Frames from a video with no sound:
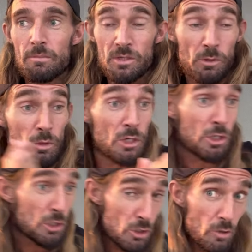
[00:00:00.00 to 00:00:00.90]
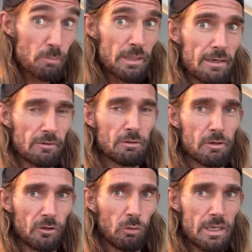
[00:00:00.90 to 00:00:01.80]
So you should be able to
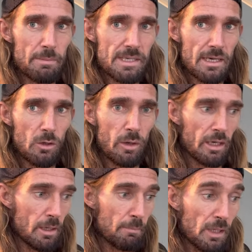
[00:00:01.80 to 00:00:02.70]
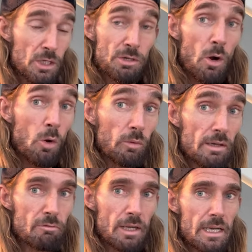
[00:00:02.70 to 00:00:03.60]
run 20% quicker because you're
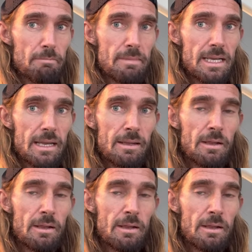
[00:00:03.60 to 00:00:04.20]
only running a minute.